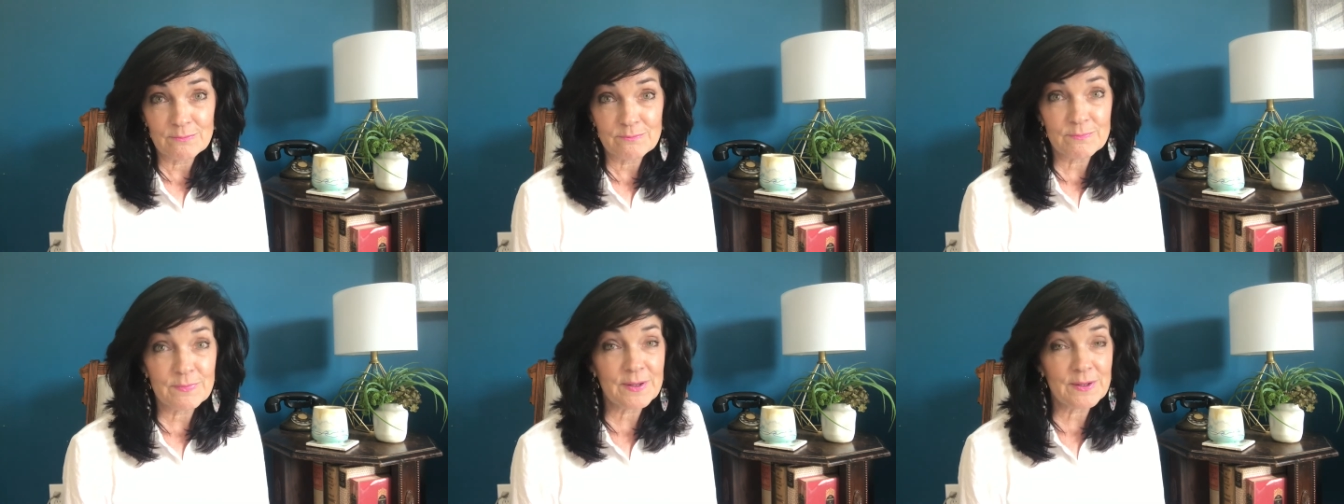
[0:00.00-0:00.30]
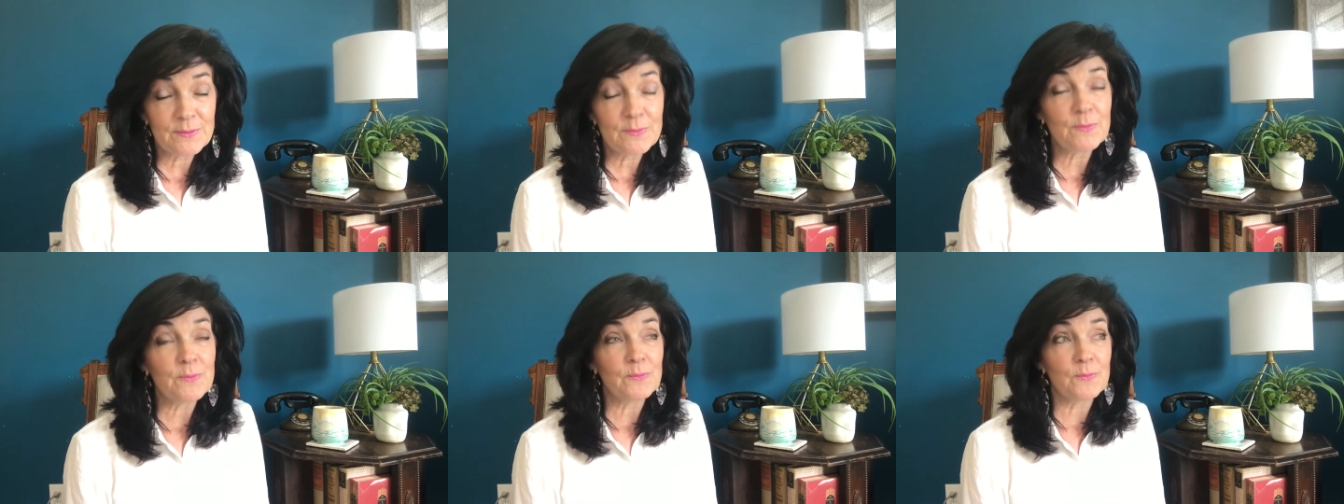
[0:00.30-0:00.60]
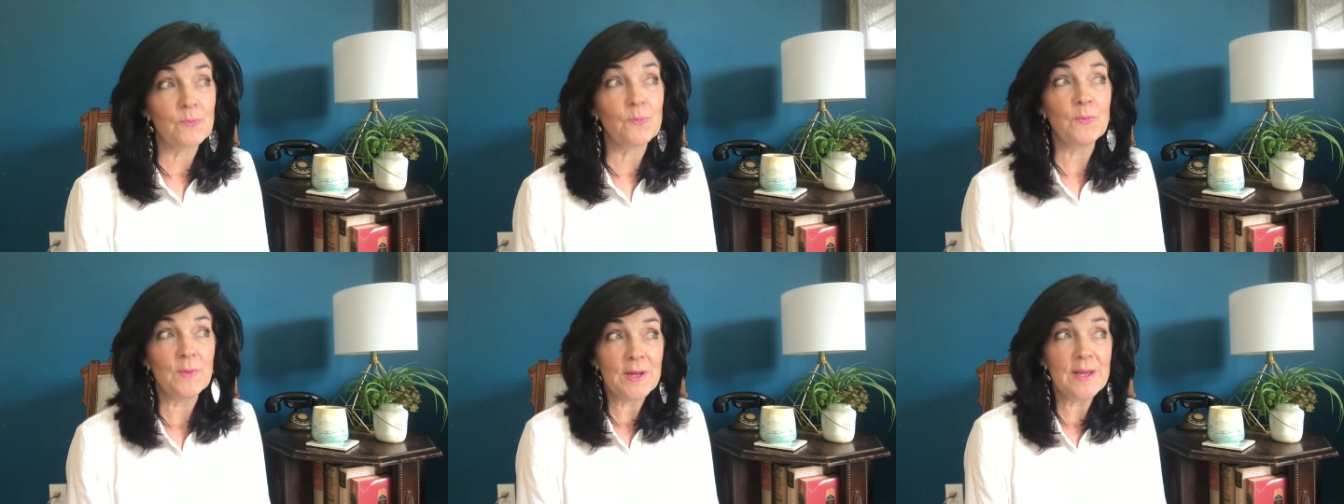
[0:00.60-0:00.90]
but
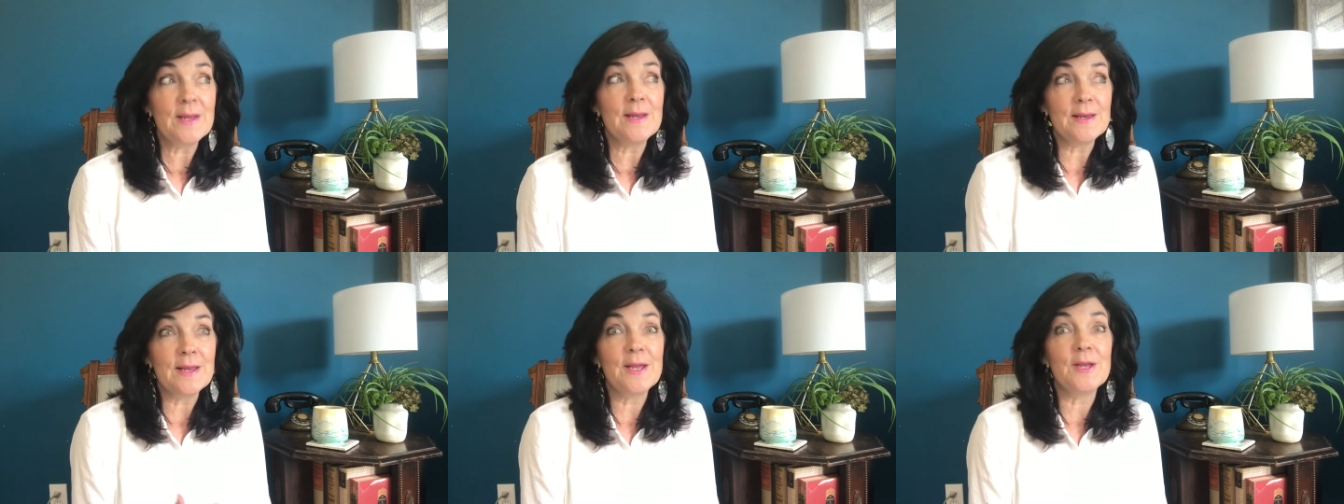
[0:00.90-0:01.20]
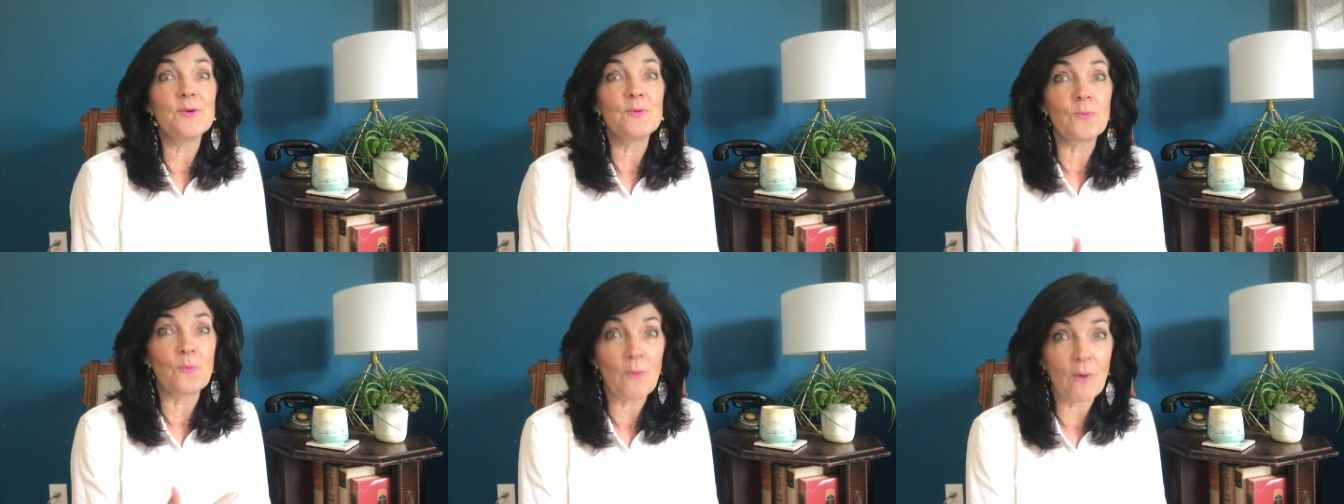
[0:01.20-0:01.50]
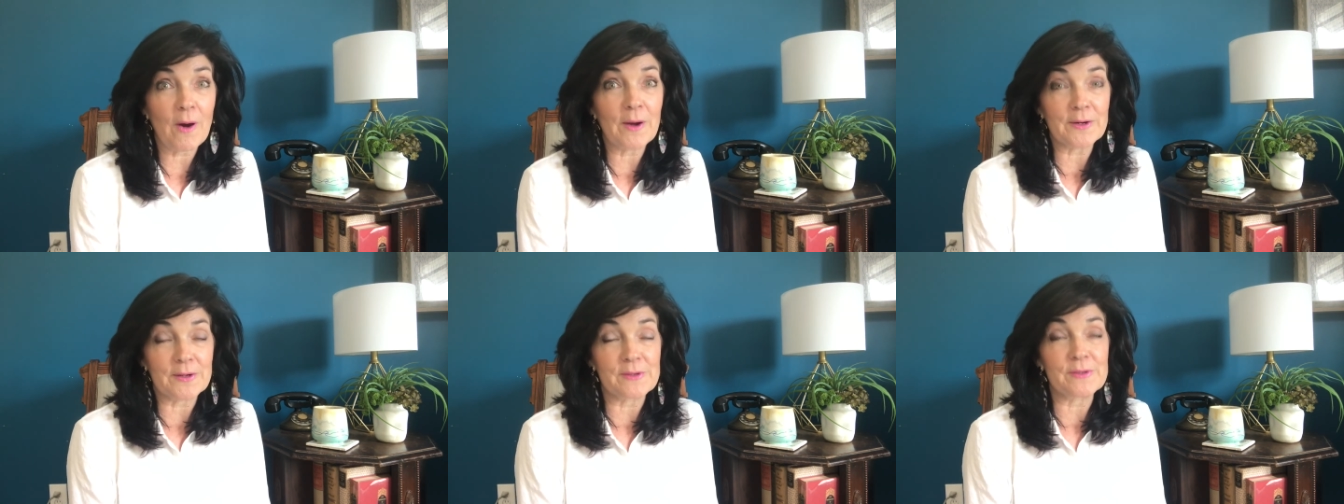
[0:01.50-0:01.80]
we need
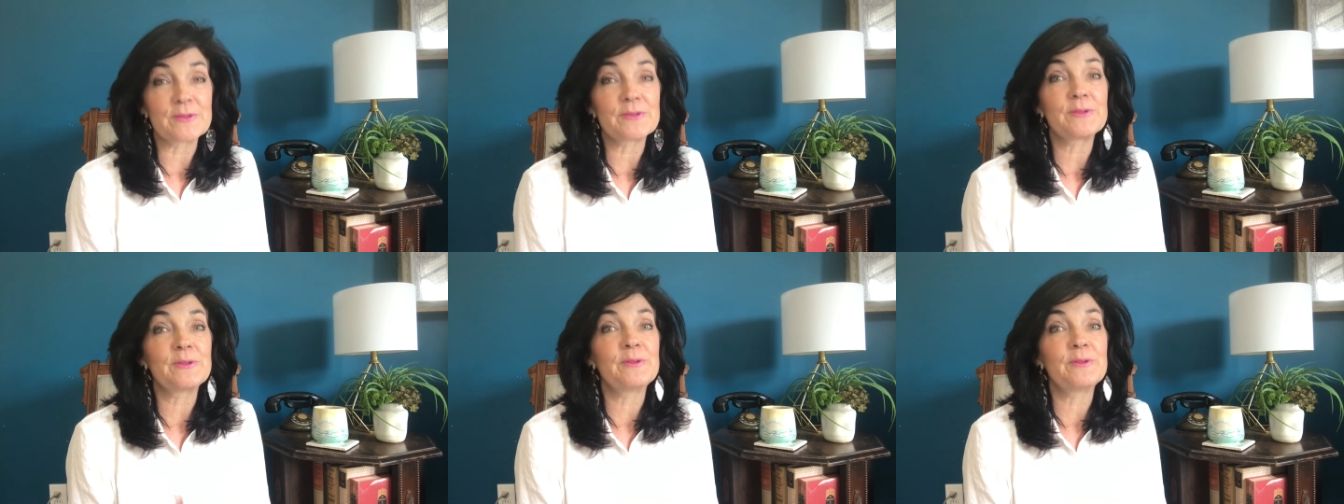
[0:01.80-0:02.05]
water